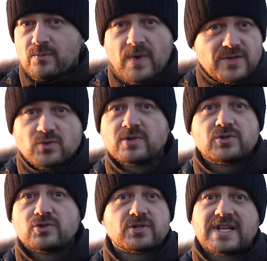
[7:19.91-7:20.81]
as soon as
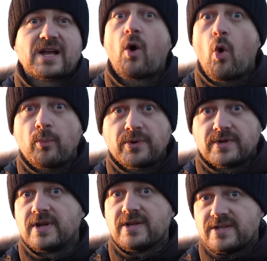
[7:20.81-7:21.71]
you just like
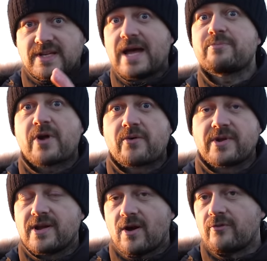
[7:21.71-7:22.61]
open the
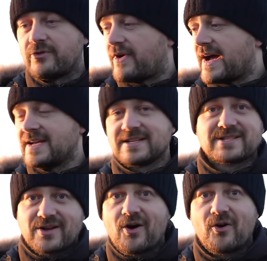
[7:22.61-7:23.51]
library of the
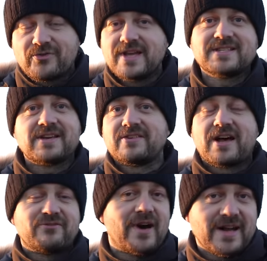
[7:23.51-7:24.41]
files of the
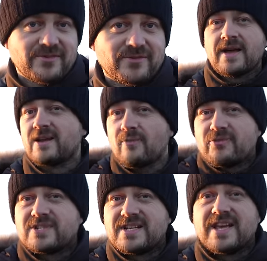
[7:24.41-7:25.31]
A7R5. And
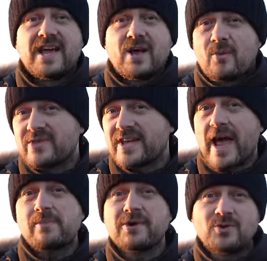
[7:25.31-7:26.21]
obviously, when the
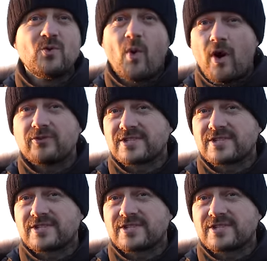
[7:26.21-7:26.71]
camera do offer